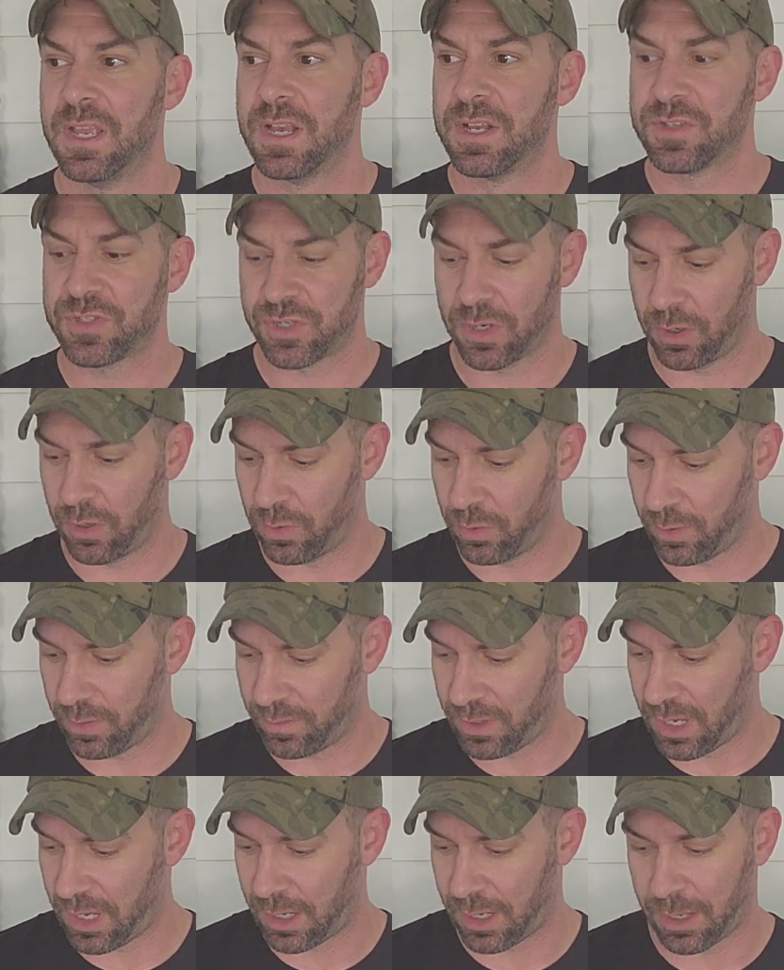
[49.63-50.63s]

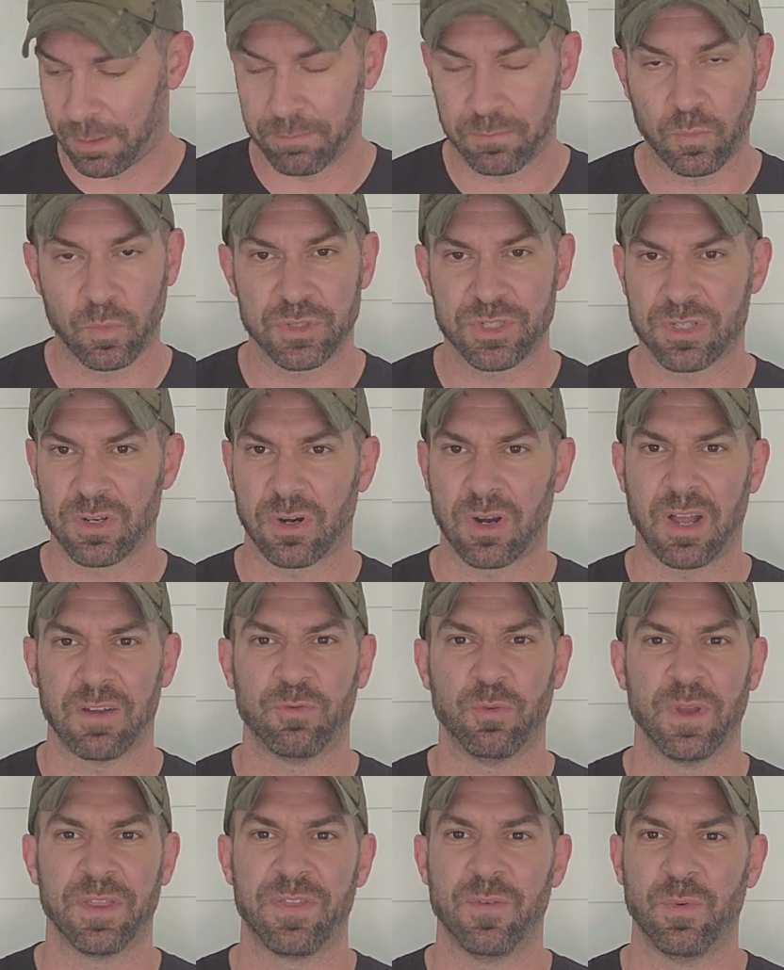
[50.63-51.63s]
So we'll start
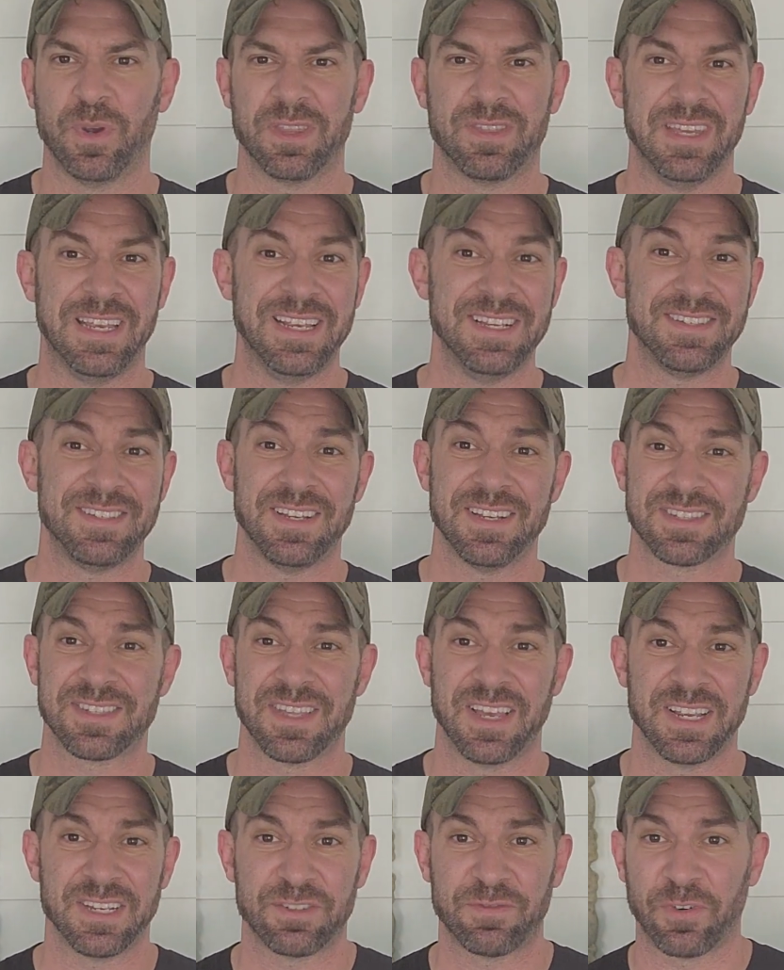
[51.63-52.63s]
off with the easiest
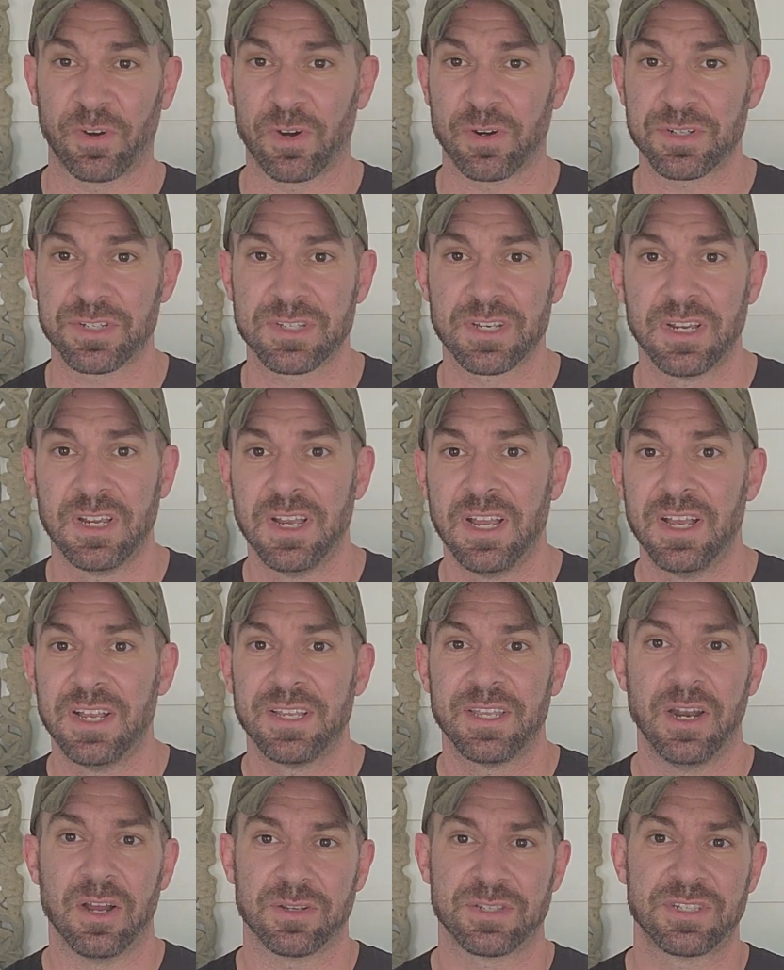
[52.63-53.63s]
things first.
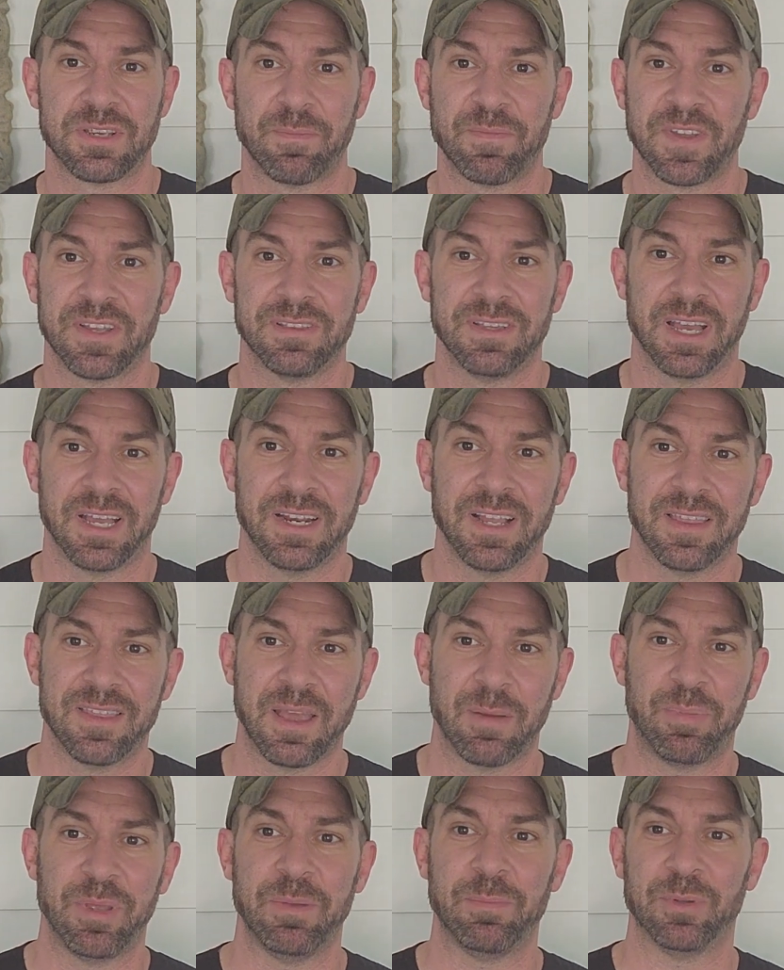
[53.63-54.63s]
You know, something
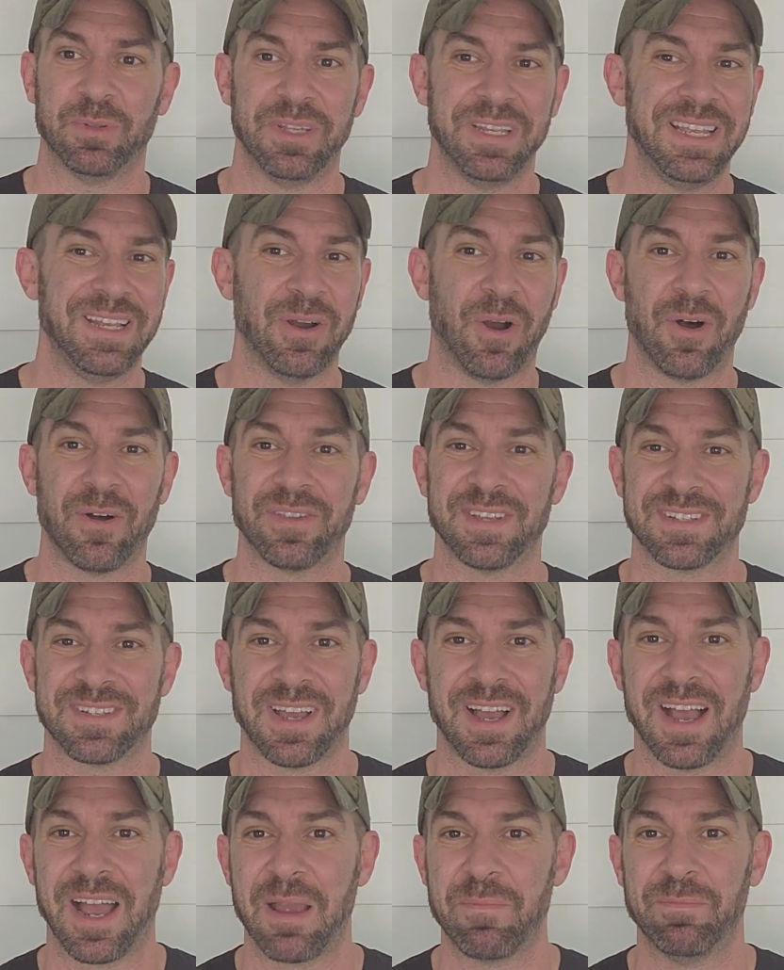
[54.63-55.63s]
that people need all the
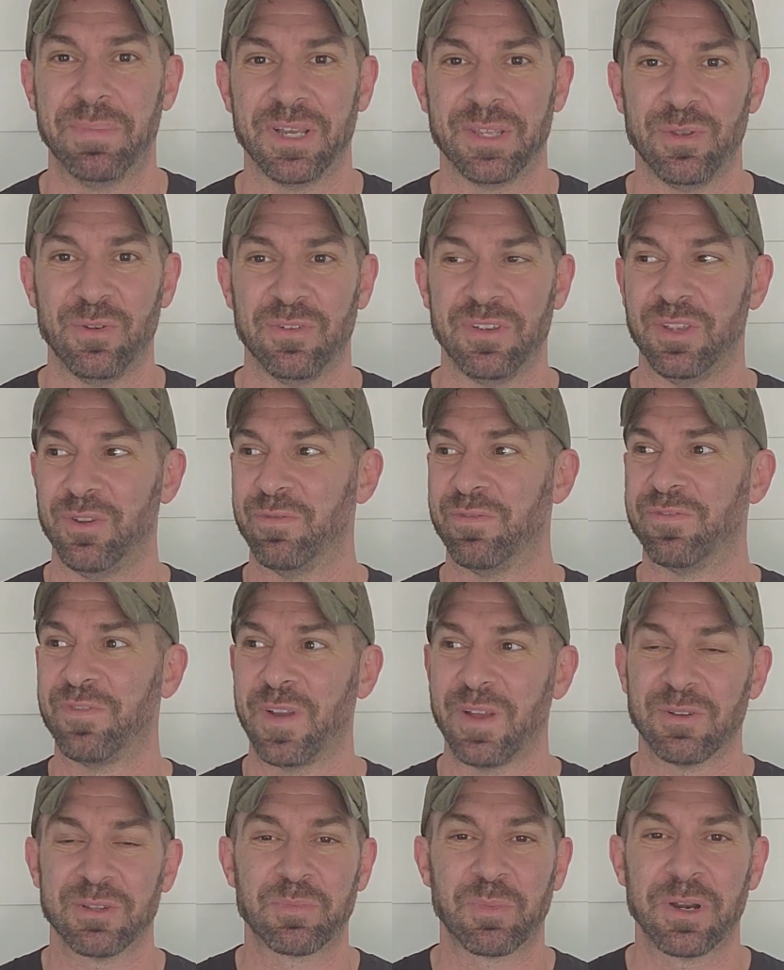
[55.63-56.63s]
time, but you
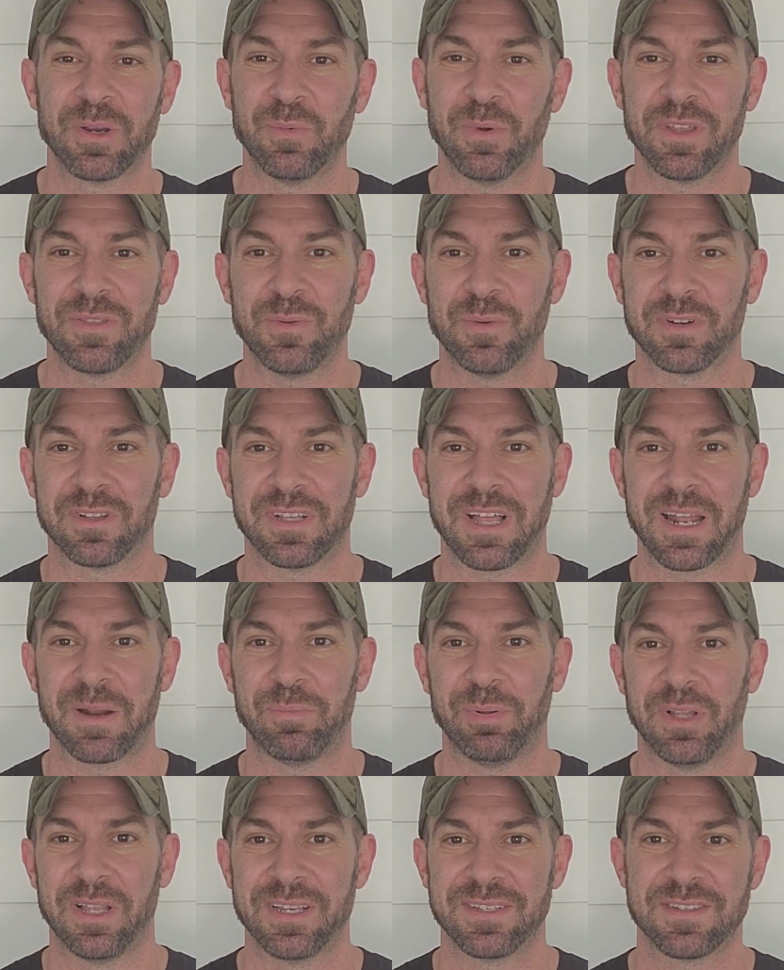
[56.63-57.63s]
fail to bring with you in a lot of
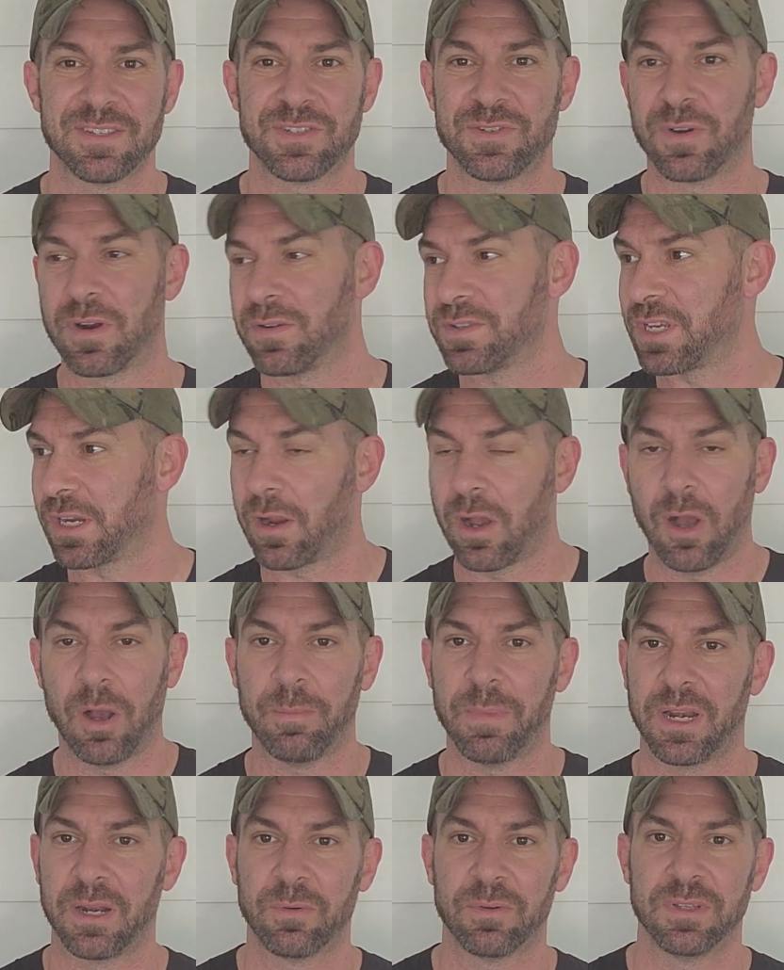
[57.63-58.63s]
places, and you're always like, oh
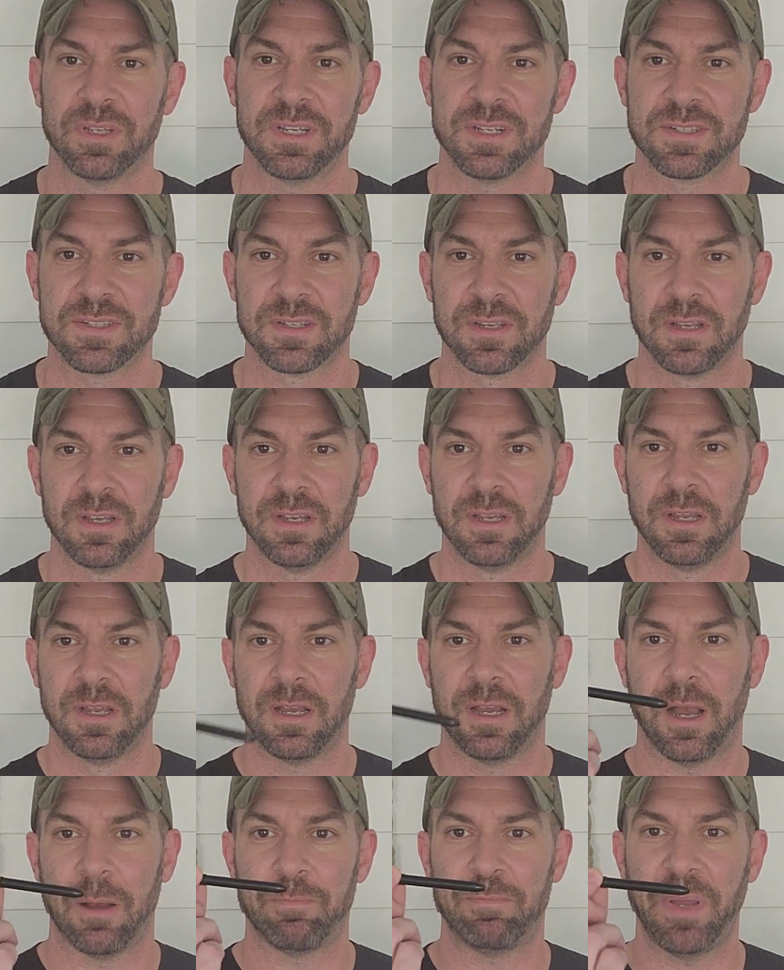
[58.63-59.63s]
man, one of these,
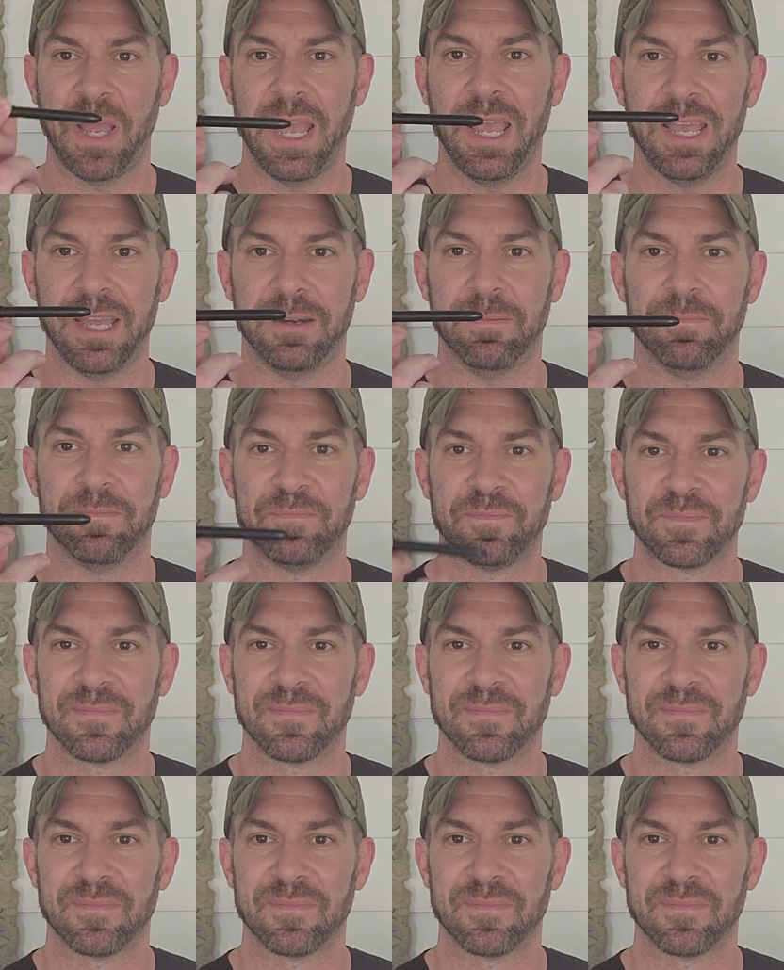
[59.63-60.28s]
a pen.